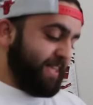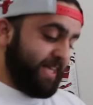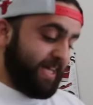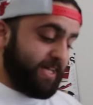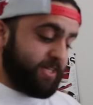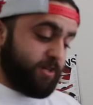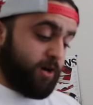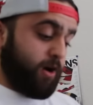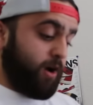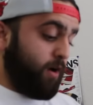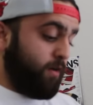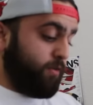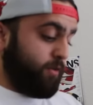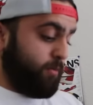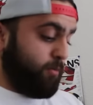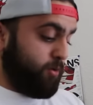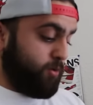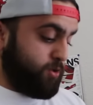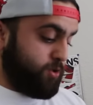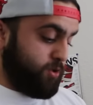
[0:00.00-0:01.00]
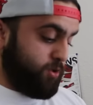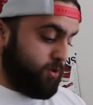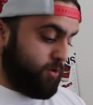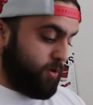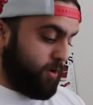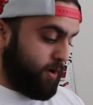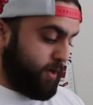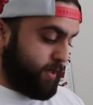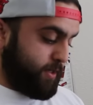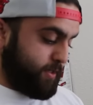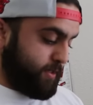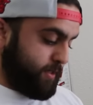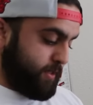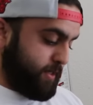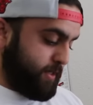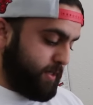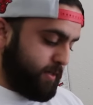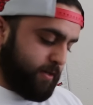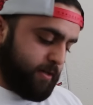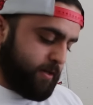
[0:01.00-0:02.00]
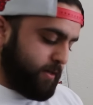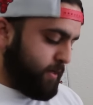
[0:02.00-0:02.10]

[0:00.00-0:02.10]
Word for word: These are comfortable too, honestly, and